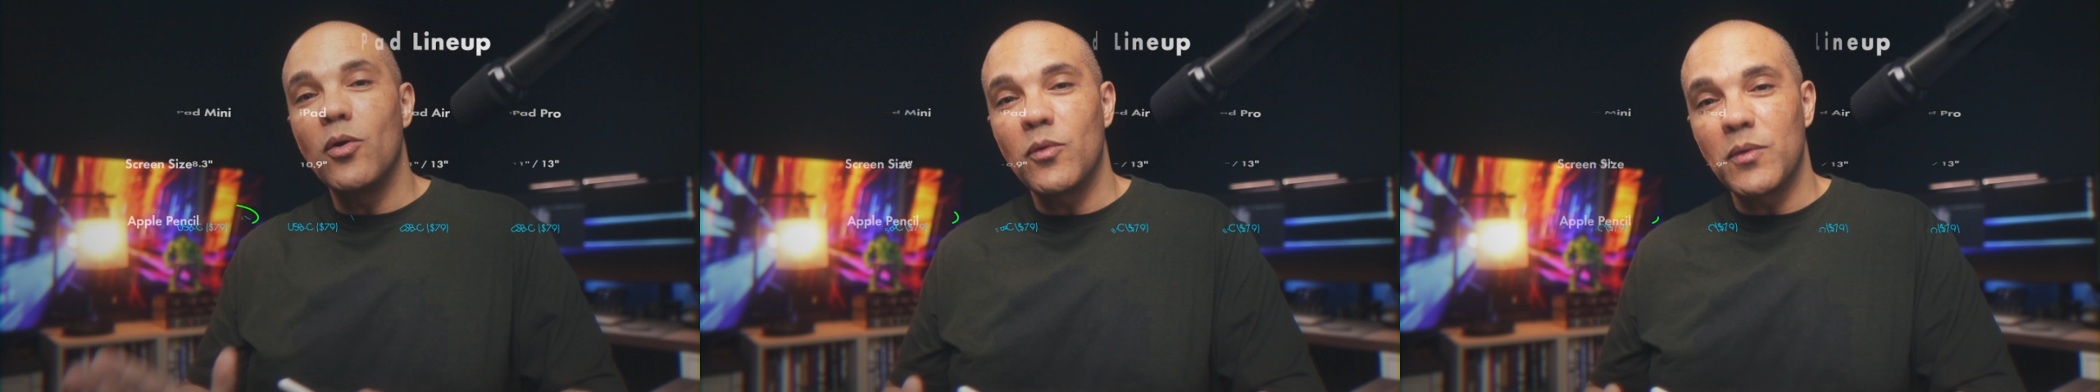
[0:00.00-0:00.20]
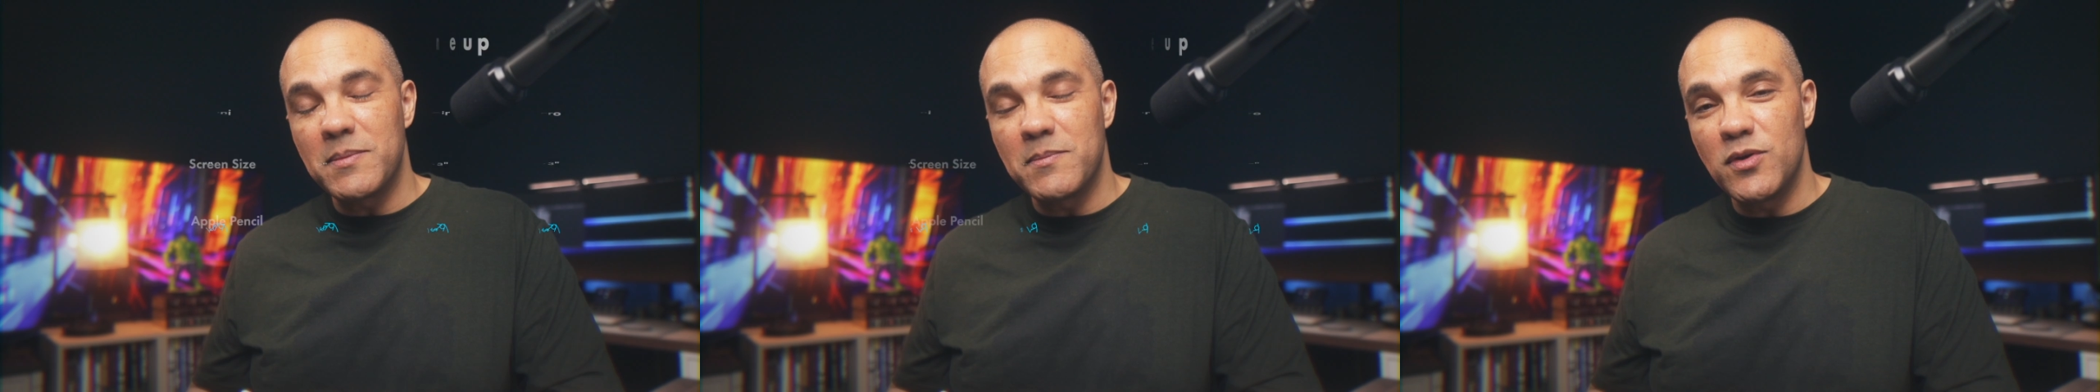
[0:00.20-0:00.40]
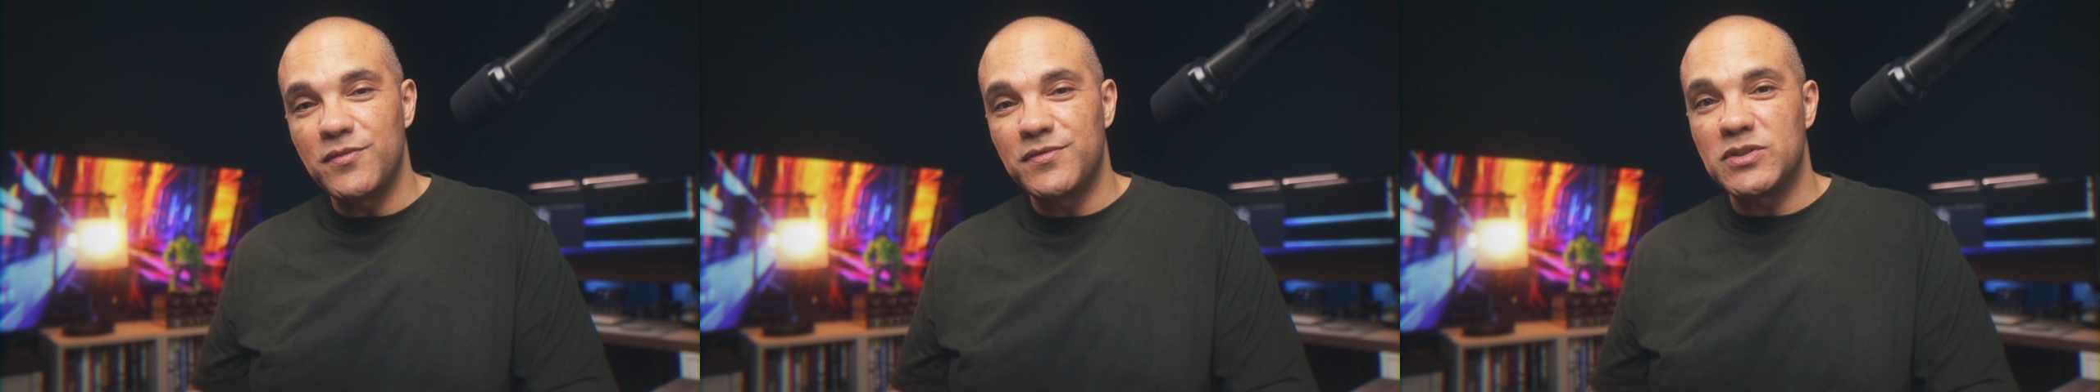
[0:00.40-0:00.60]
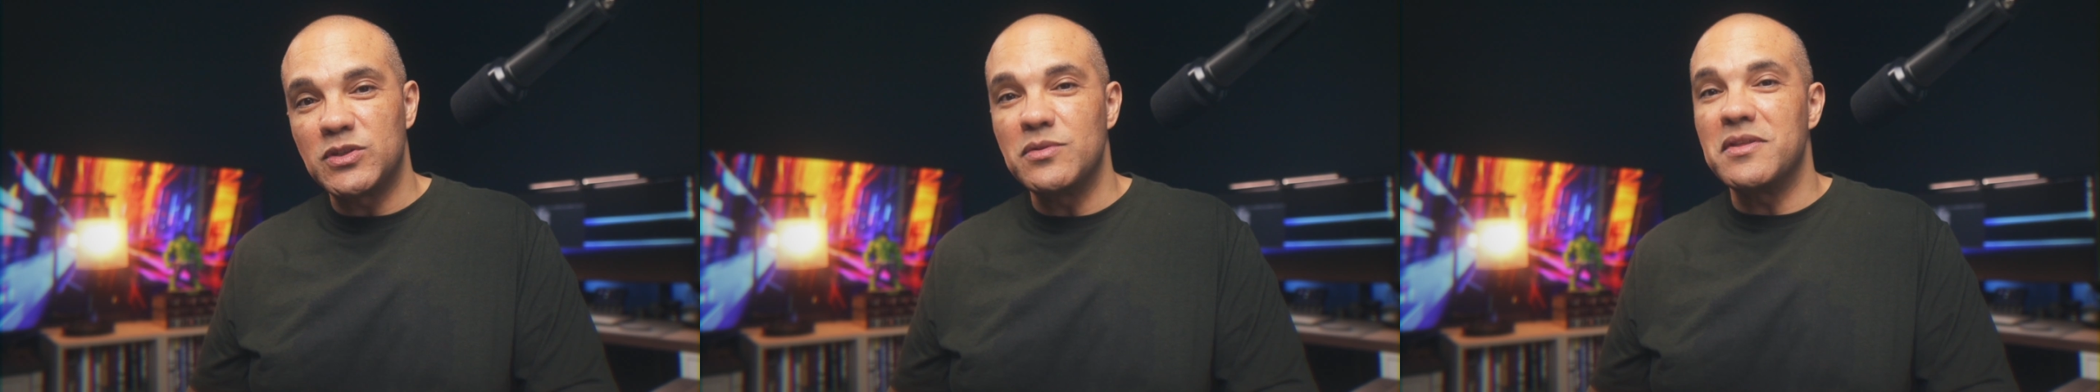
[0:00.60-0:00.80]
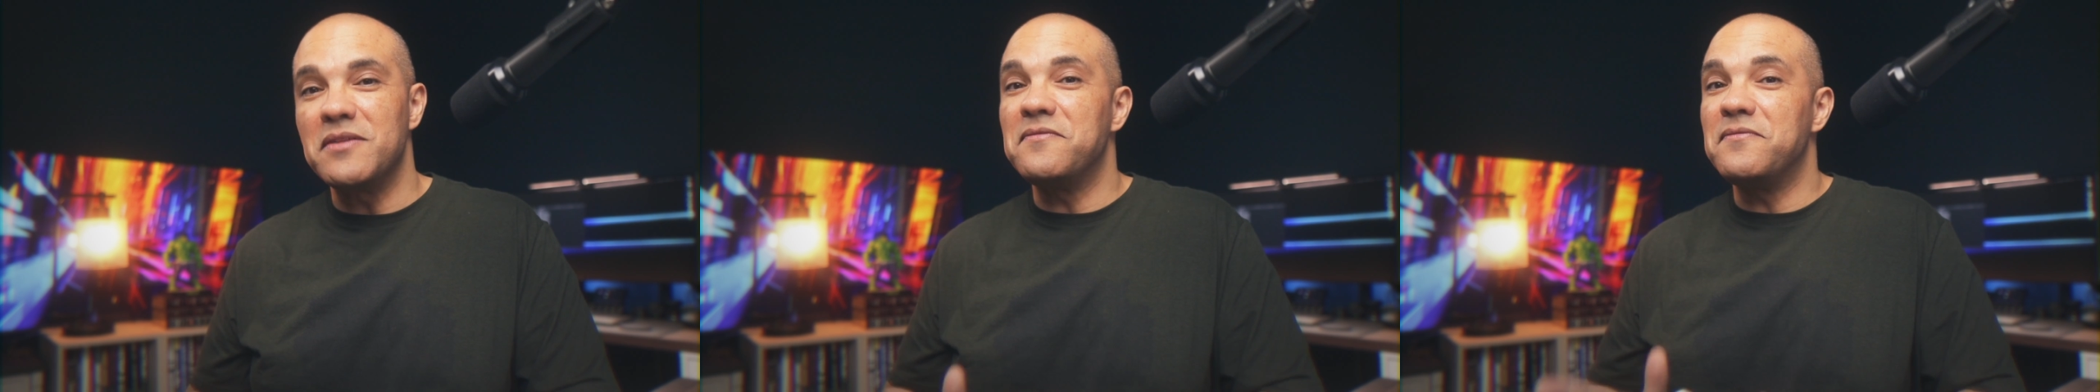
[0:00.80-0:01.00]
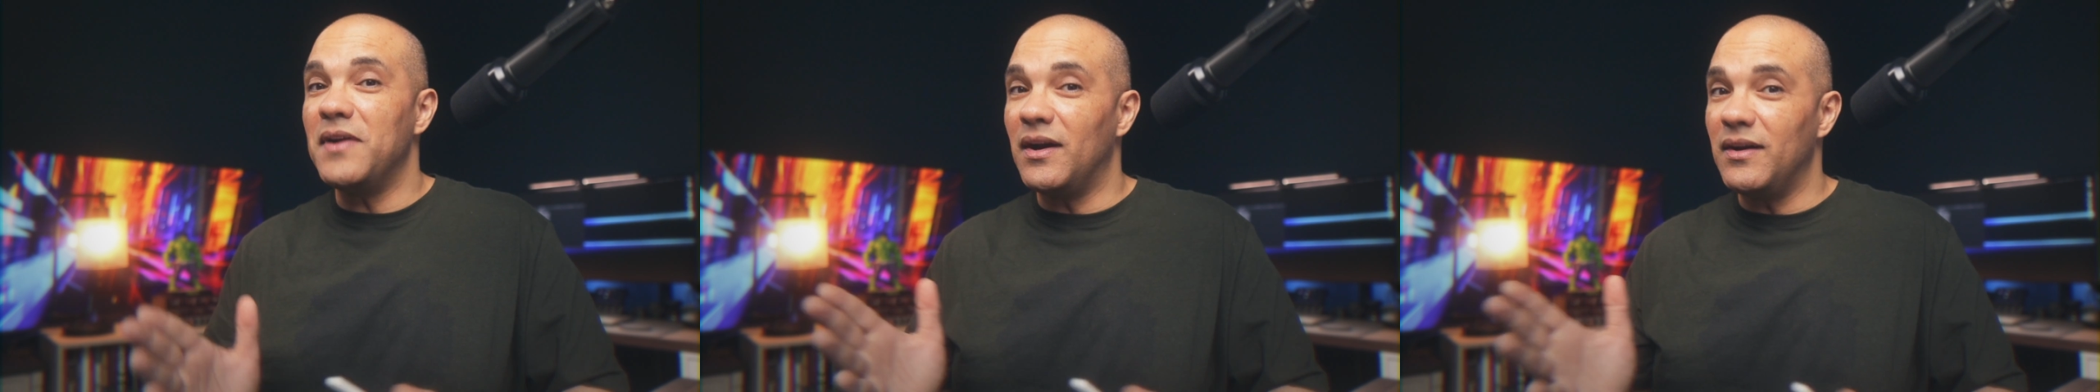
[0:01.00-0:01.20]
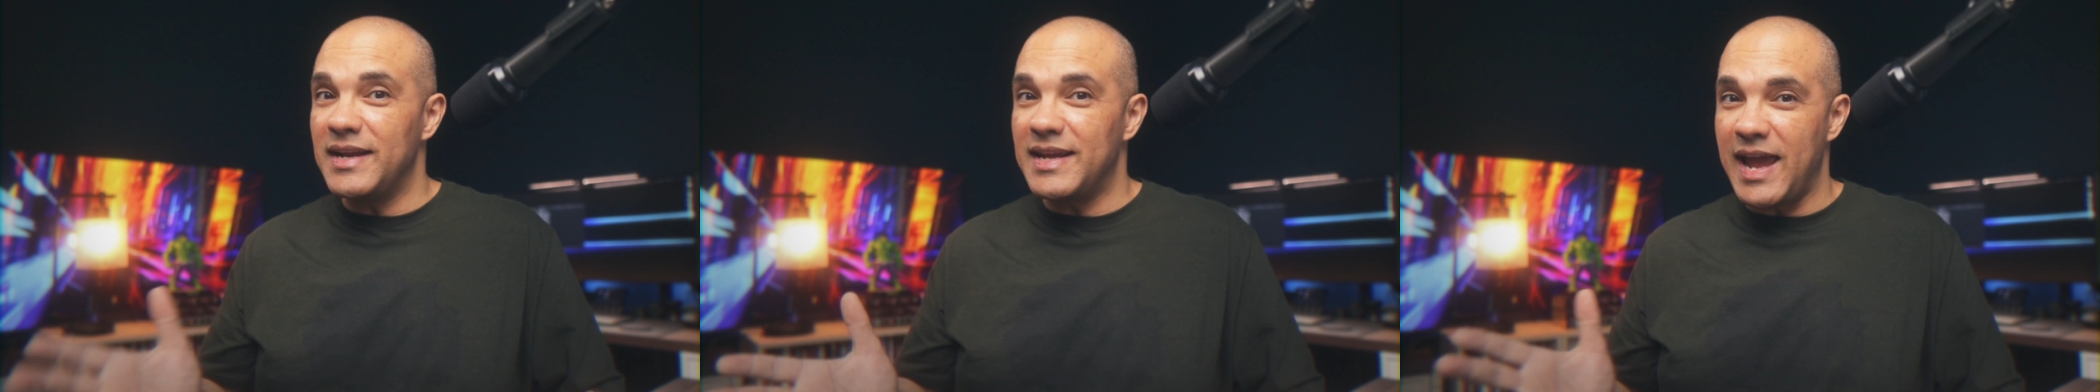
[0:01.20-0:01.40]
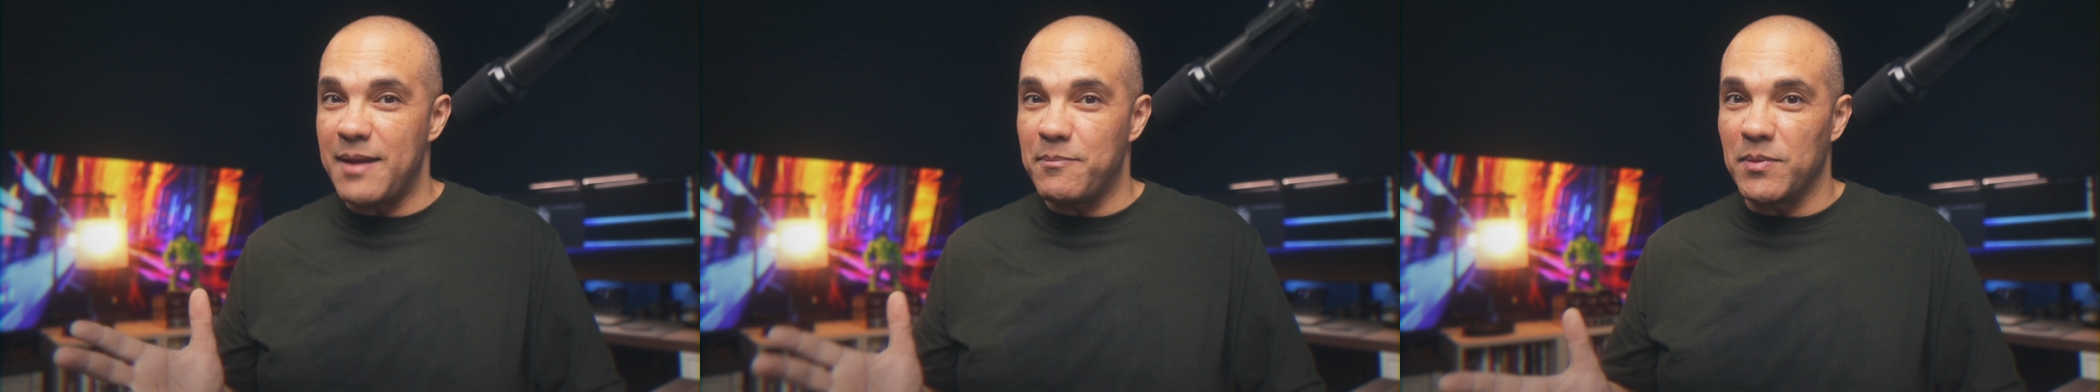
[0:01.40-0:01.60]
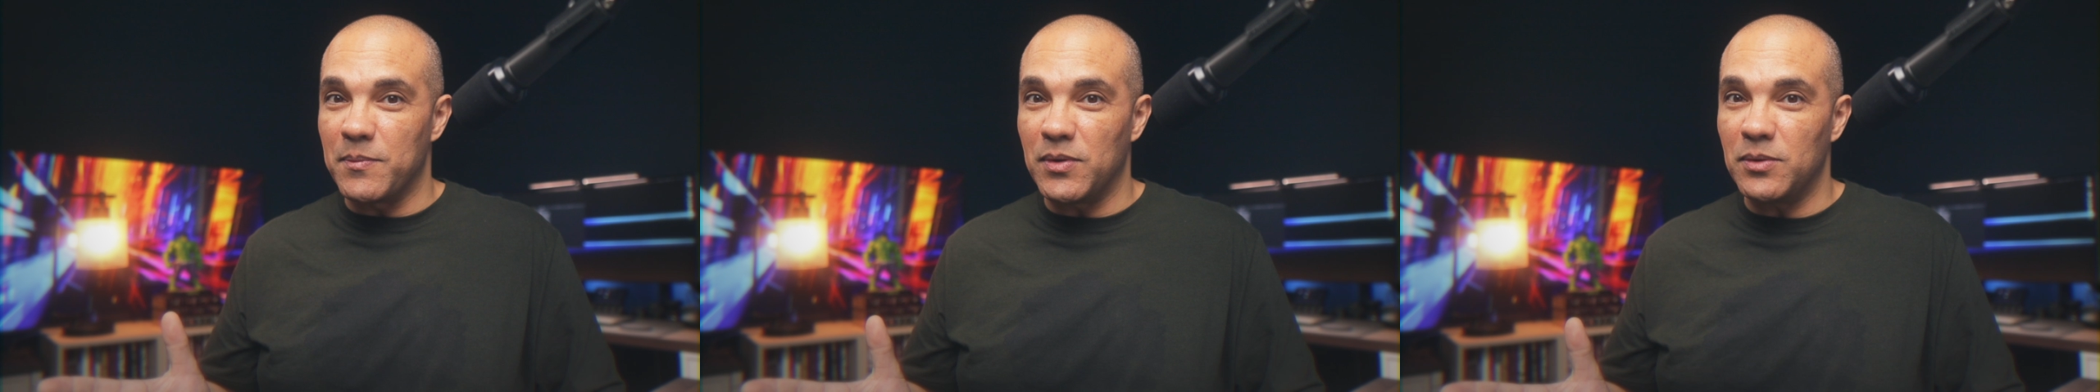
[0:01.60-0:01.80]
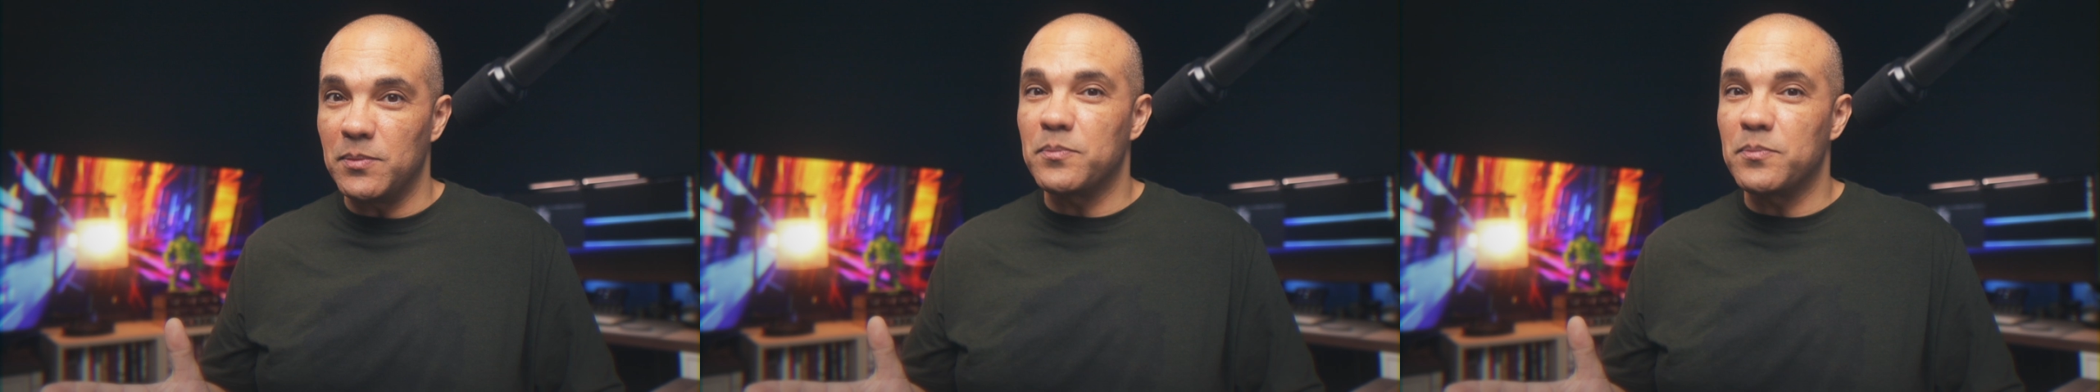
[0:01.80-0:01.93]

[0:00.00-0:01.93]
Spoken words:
we move to the very capable